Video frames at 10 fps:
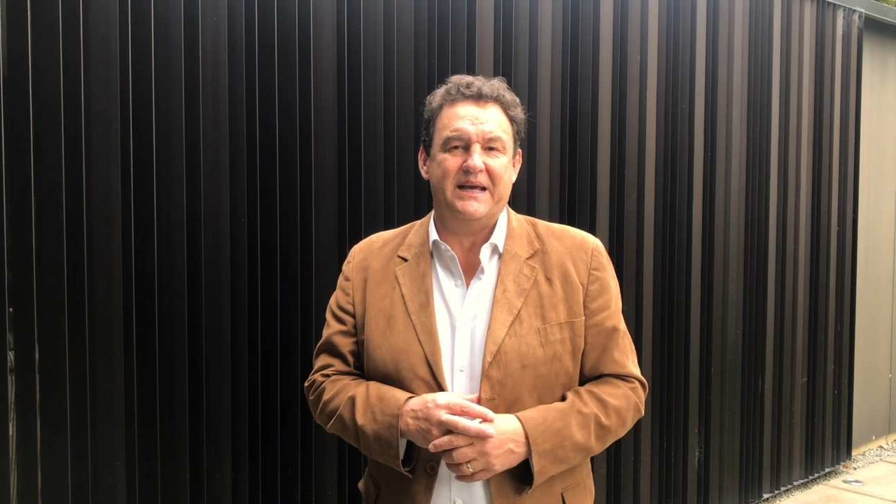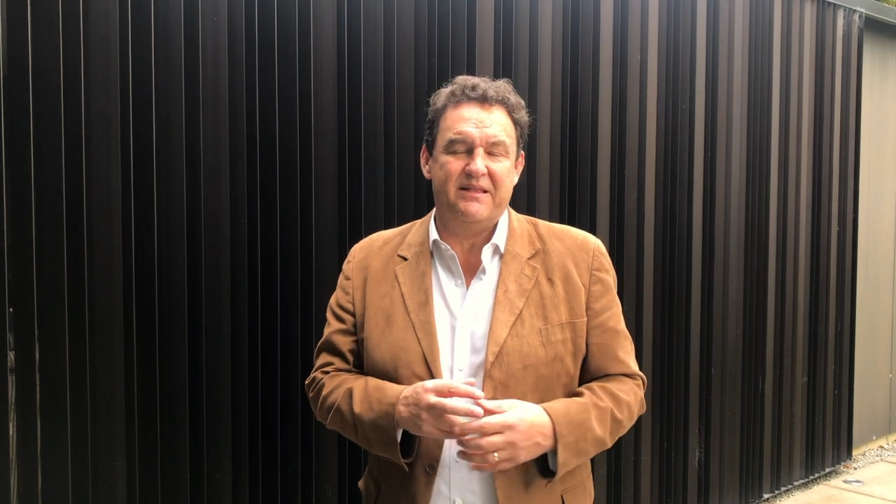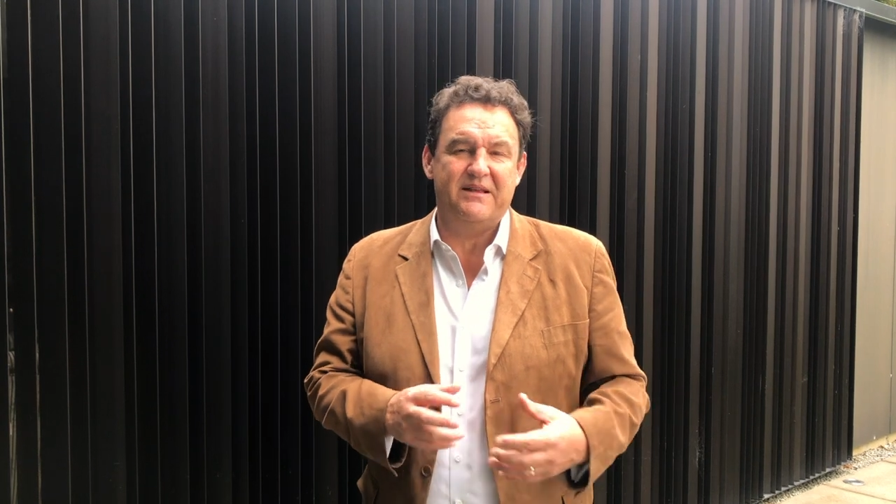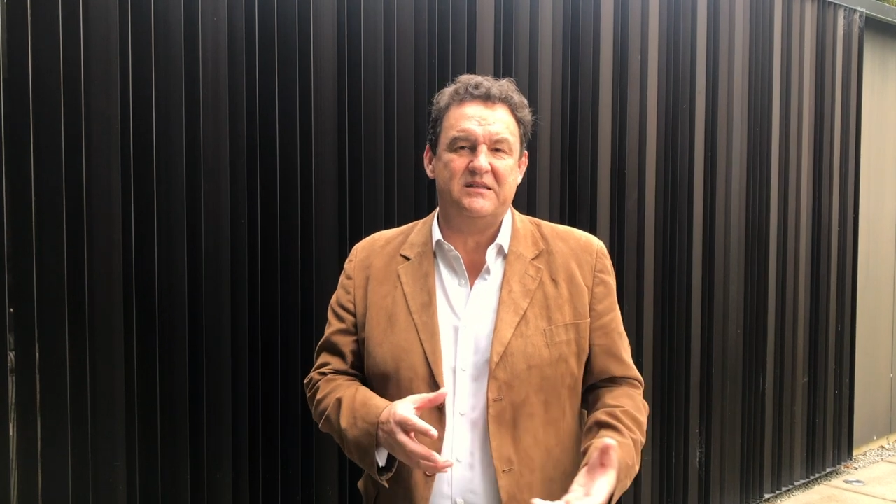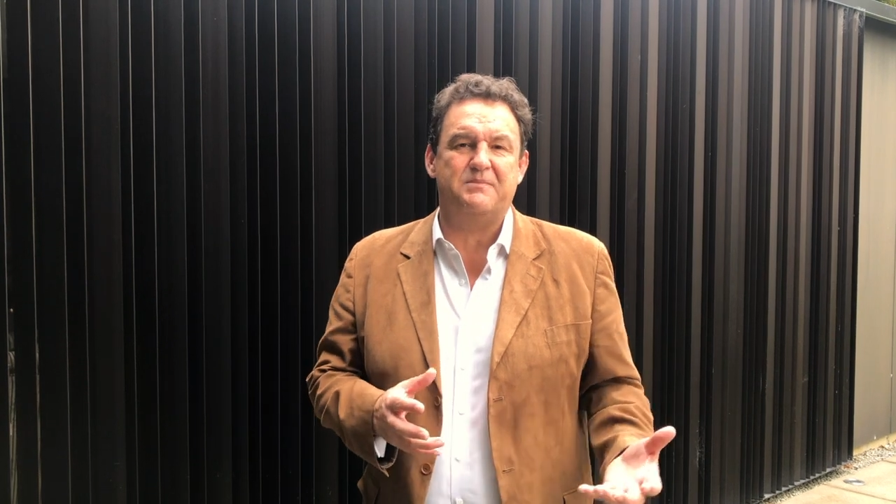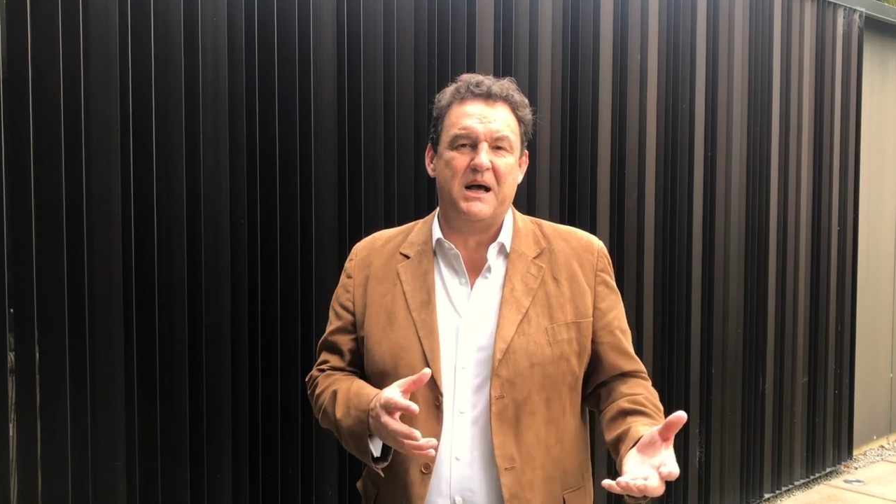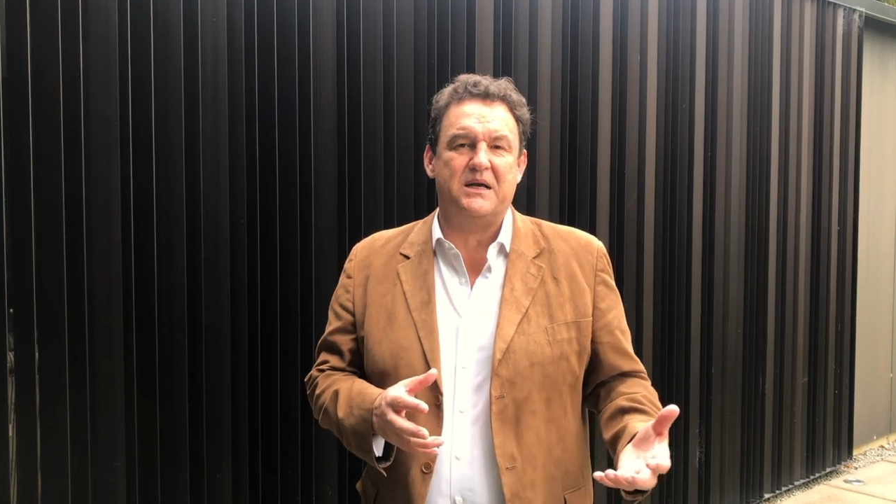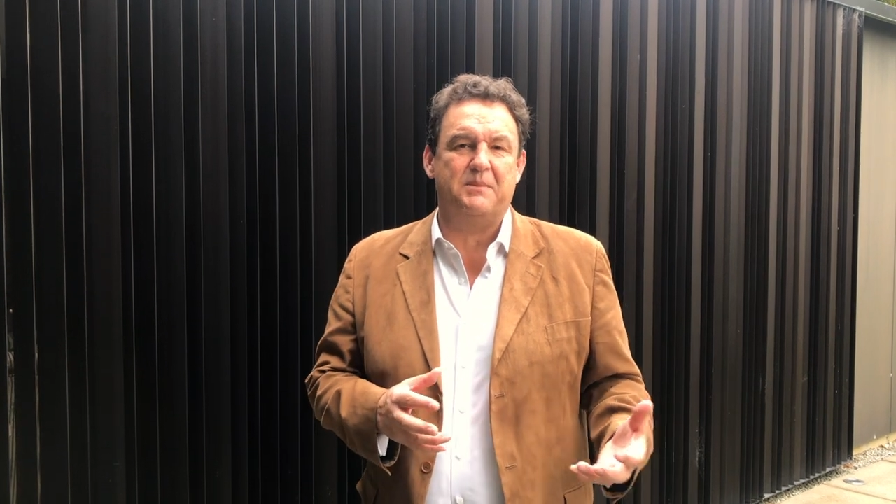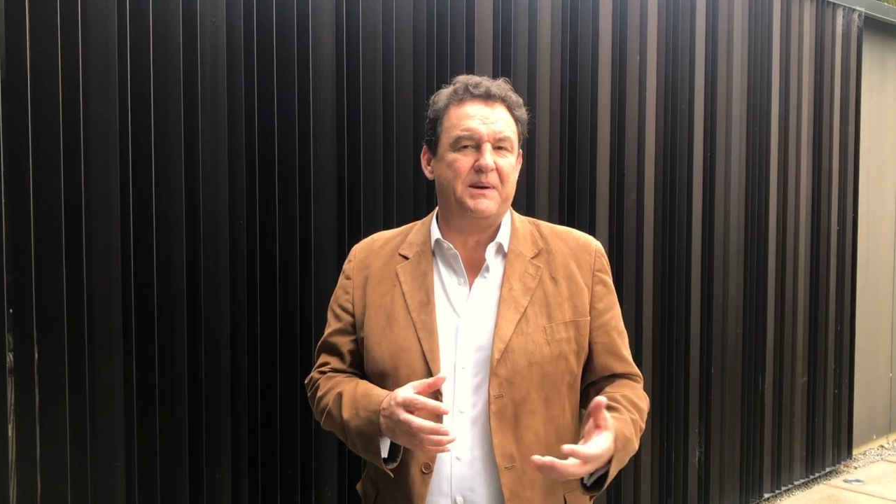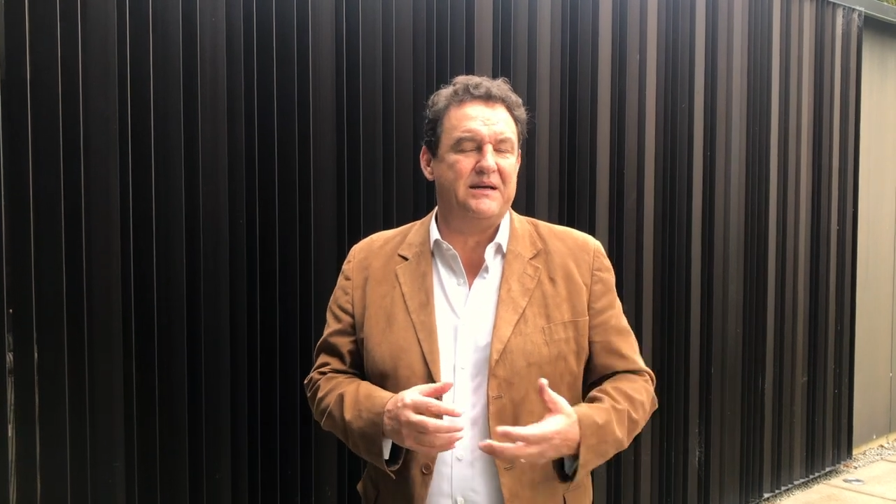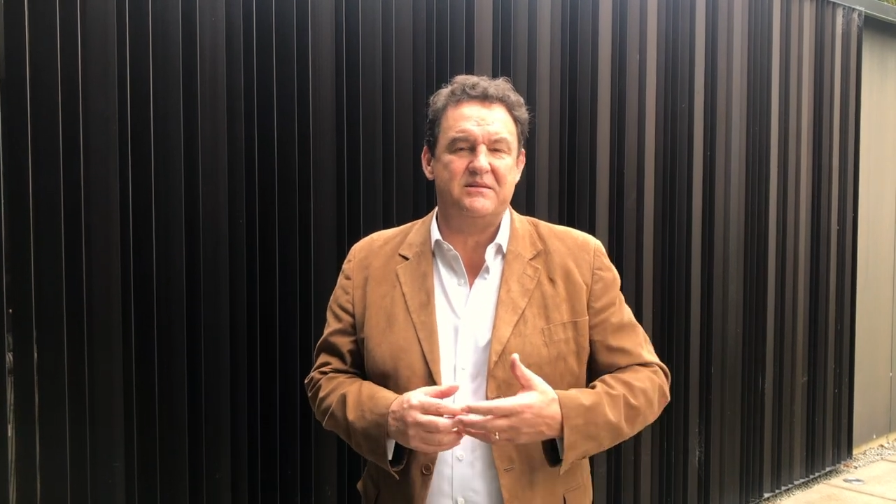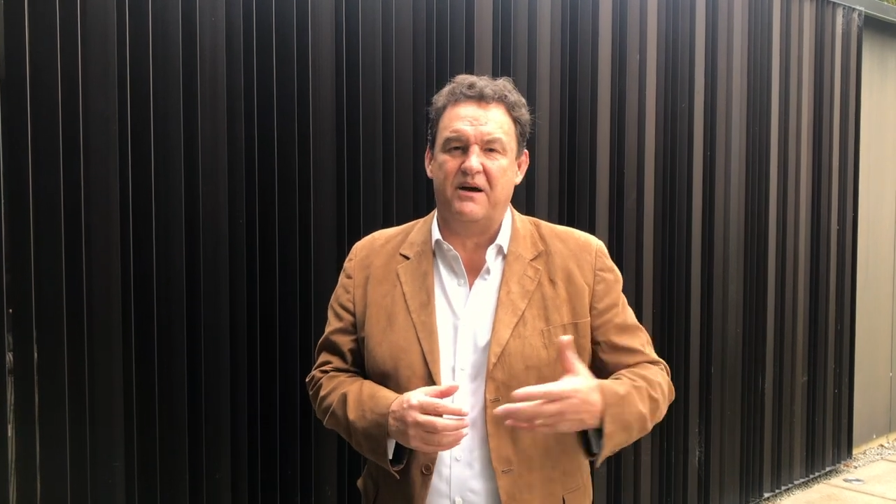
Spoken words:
in this marketplace